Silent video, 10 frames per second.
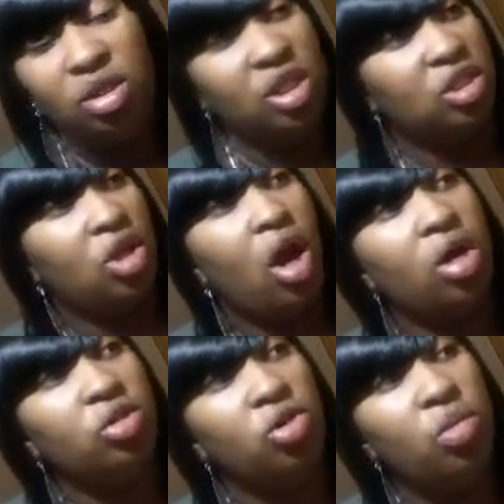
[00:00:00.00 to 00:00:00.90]
Just
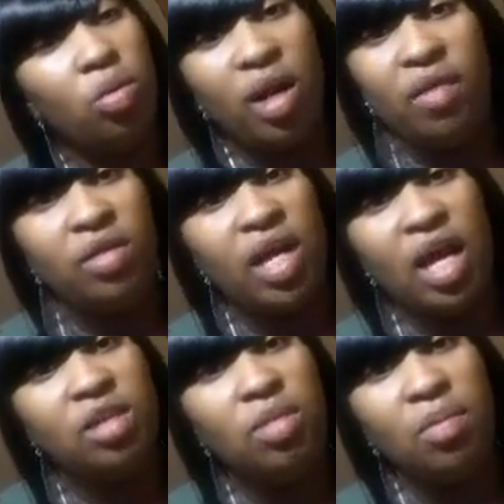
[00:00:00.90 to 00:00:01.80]
talked to them or whatever the
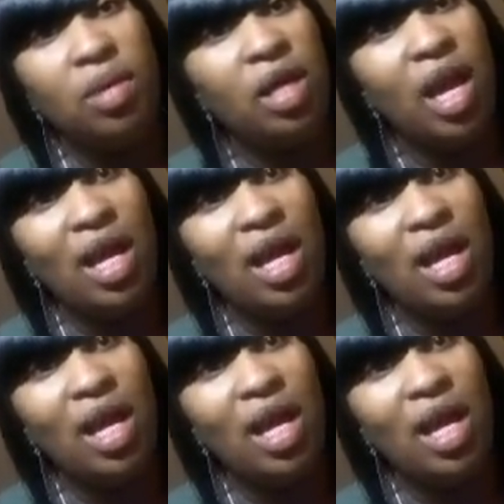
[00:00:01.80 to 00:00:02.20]
case may be,